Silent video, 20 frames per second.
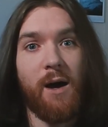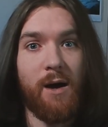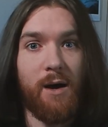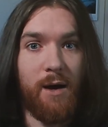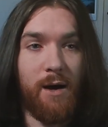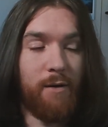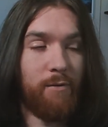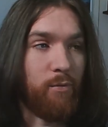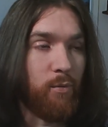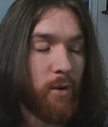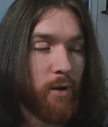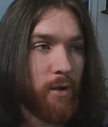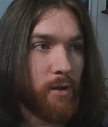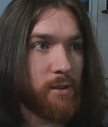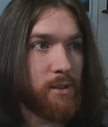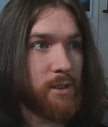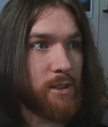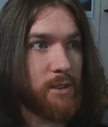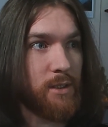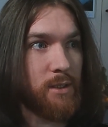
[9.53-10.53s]
uh, I've
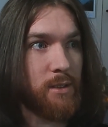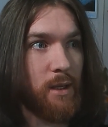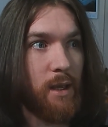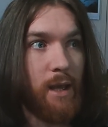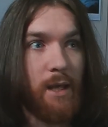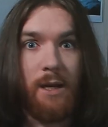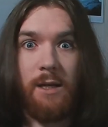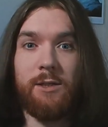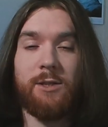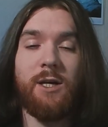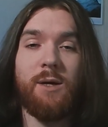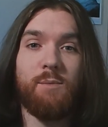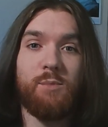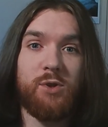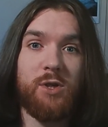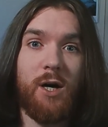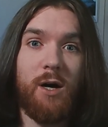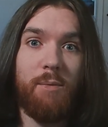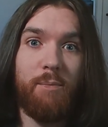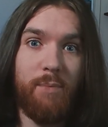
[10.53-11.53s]
worked in a chip
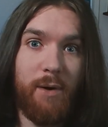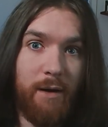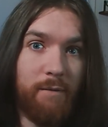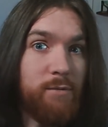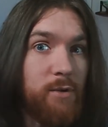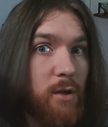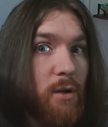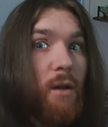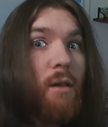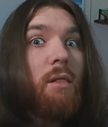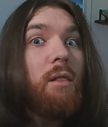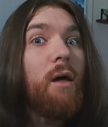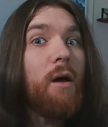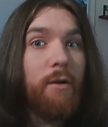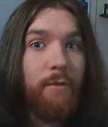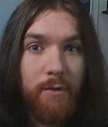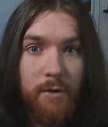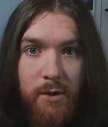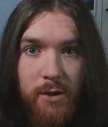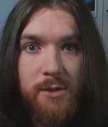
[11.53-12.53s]
shop. I've done a
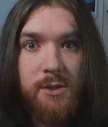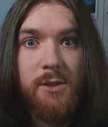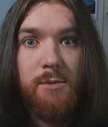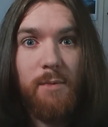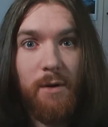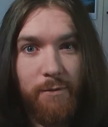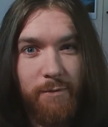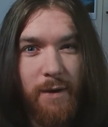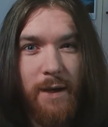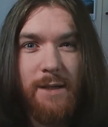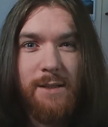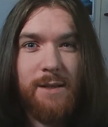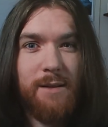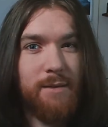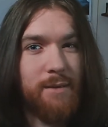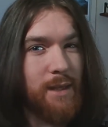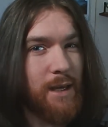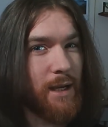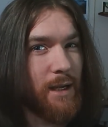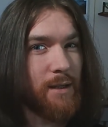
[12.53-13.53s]
lot of customer
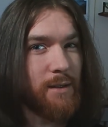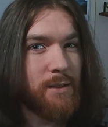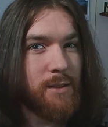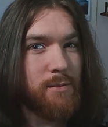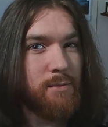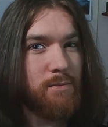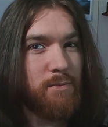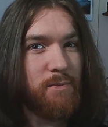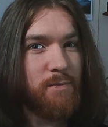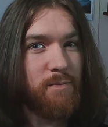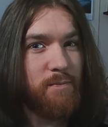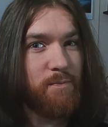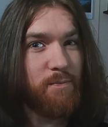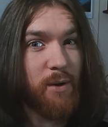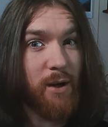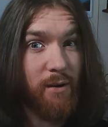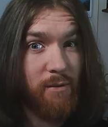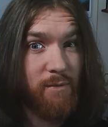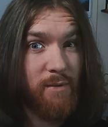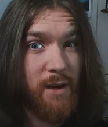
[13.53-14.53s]
facing things,
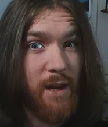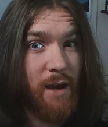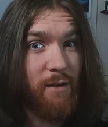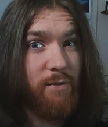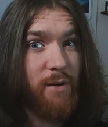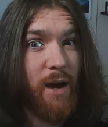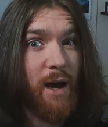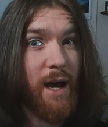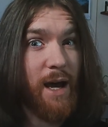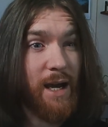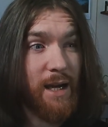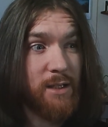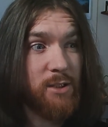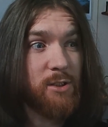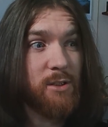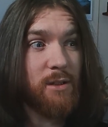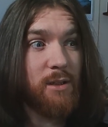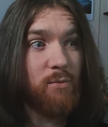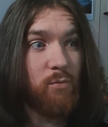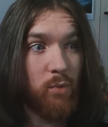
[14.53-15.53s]
but I've never
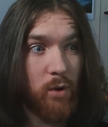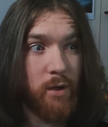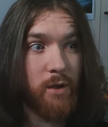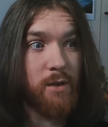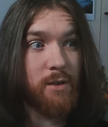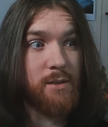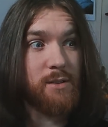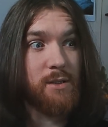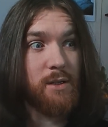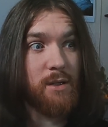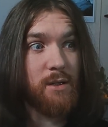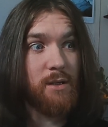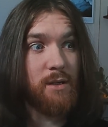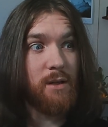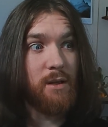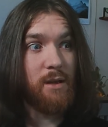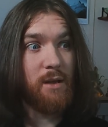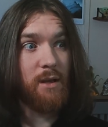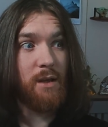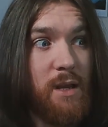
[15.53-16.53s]
actually worked
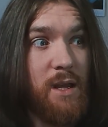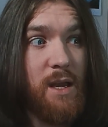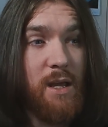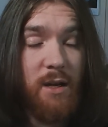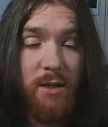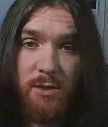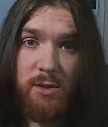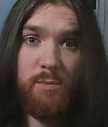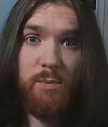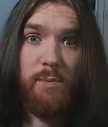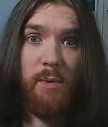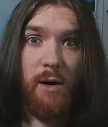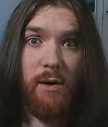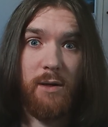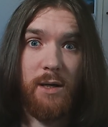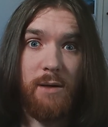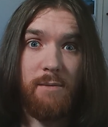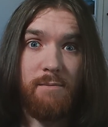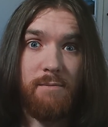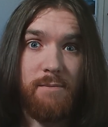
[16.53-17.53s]
in a
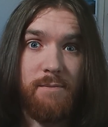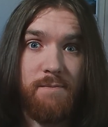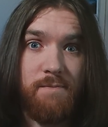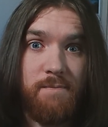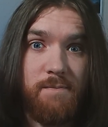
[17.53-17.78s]
supermarket.